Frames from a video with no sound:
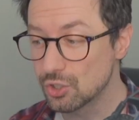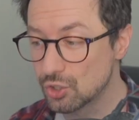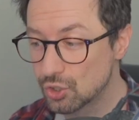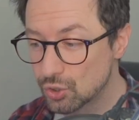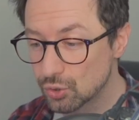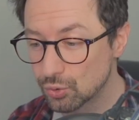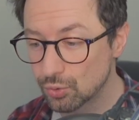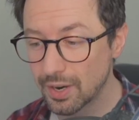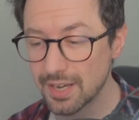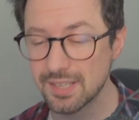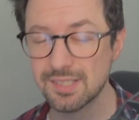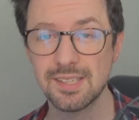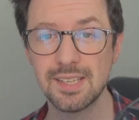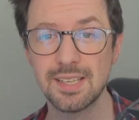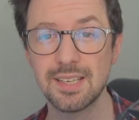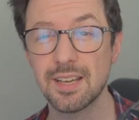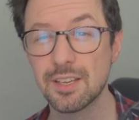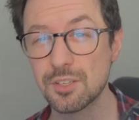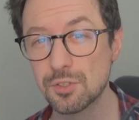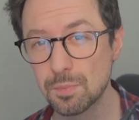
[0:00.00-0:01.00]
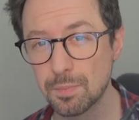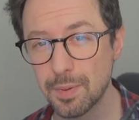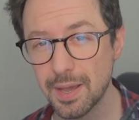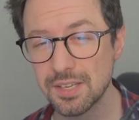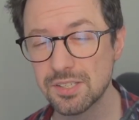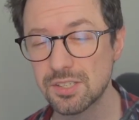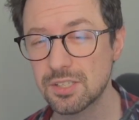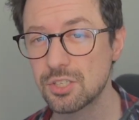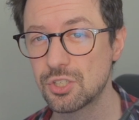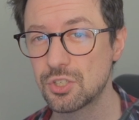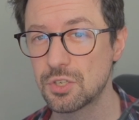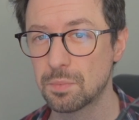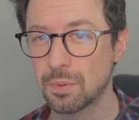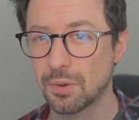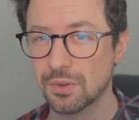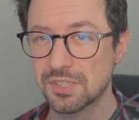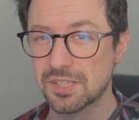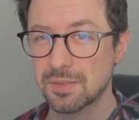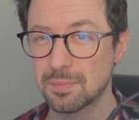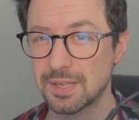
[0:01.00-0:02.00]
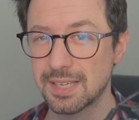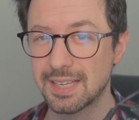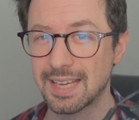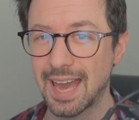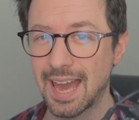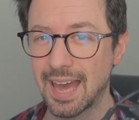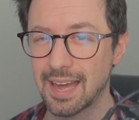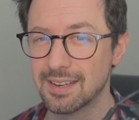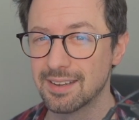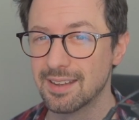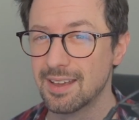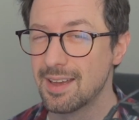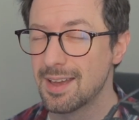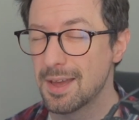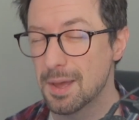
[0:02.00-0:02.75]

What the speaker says: dressing as best as you possibly can,